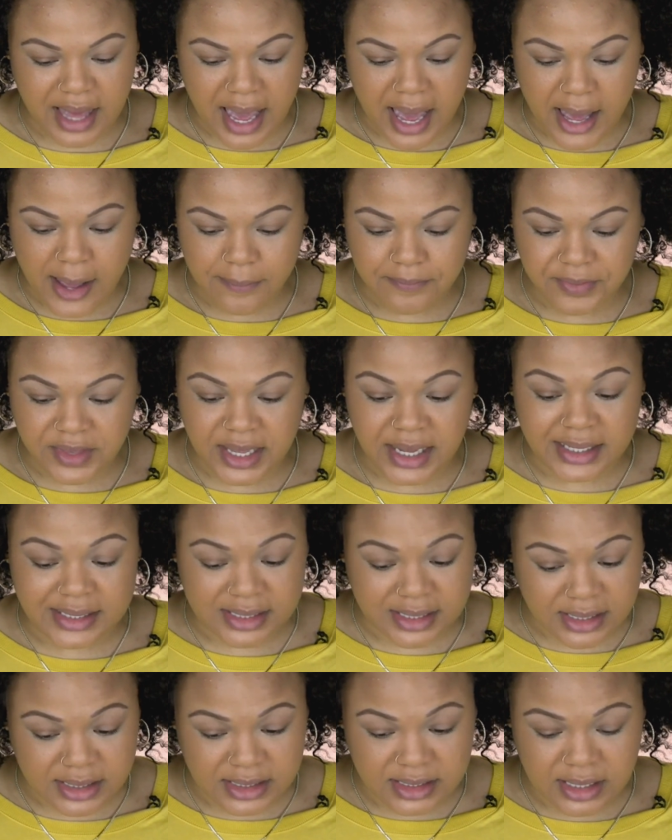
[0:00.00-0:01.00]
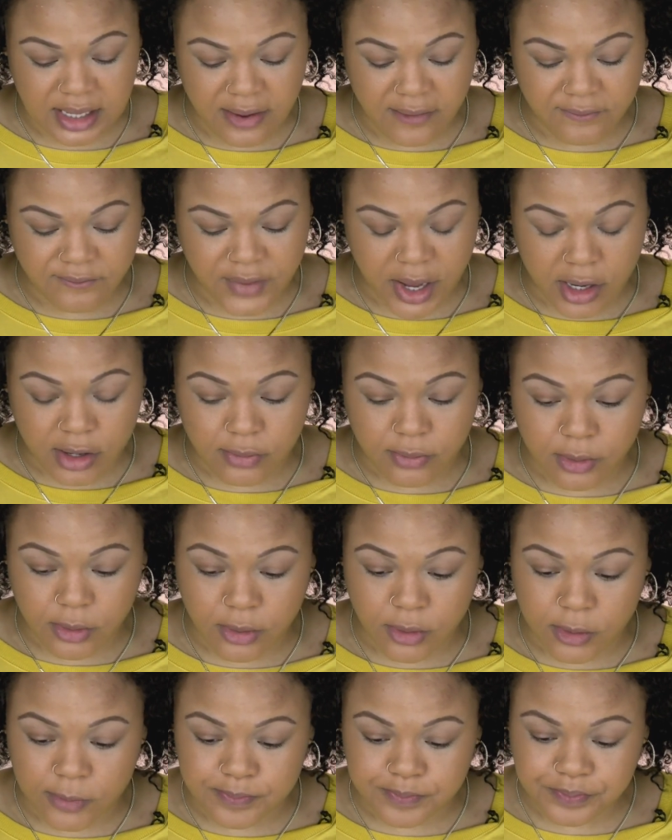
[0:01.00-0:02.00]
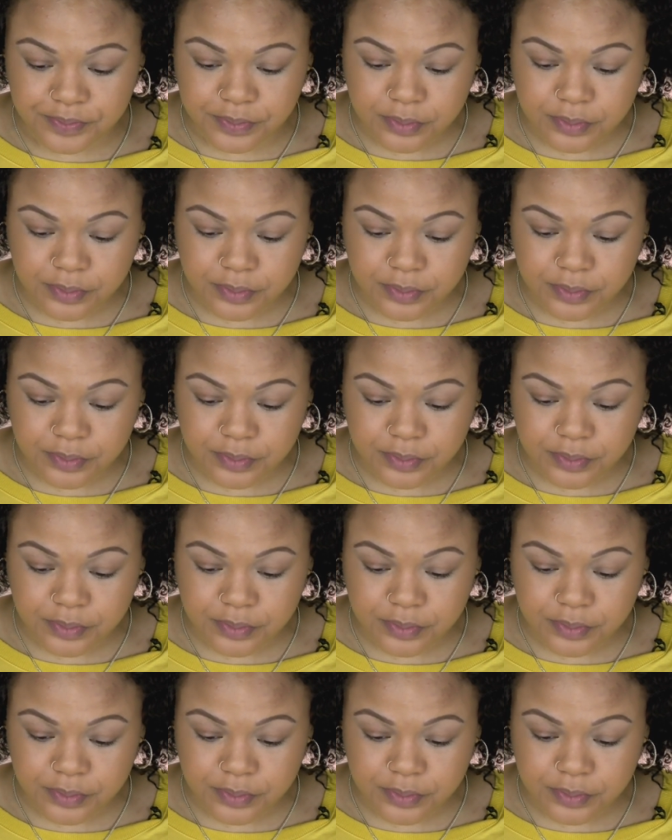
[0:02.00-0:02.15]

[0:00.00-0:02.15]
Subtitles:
that the existing federal